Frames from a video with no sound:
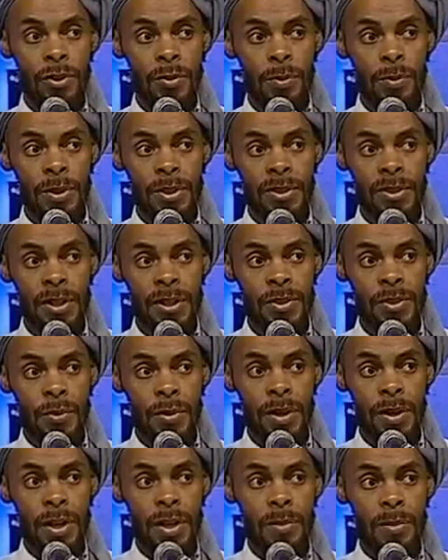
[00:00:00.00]
Could you please
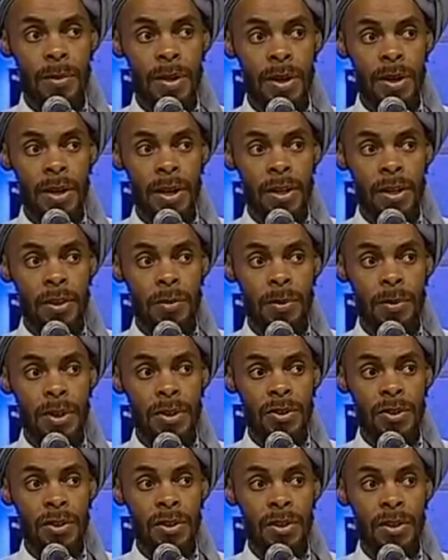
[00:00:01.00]
state your name and
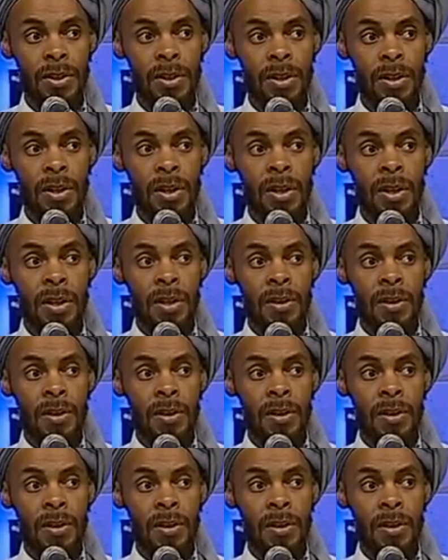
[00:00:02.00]
occupation?